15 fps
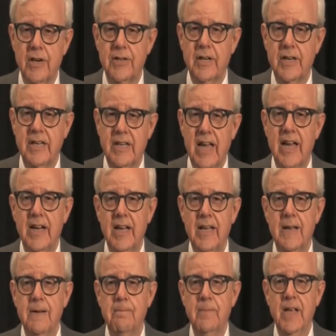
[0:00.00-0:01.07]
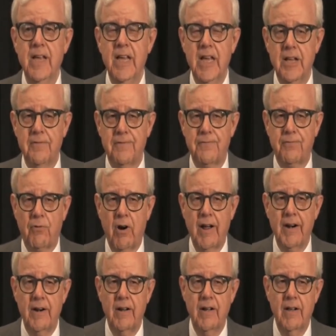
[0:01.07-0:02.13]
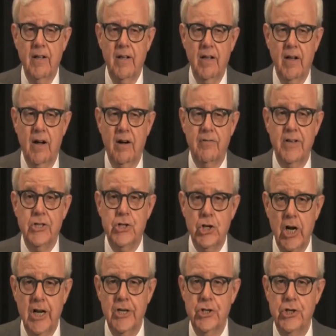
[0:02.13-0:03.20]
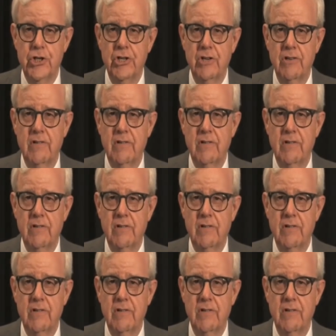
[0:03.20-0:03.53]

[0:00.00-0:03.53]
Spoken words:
to get him in front of a judge.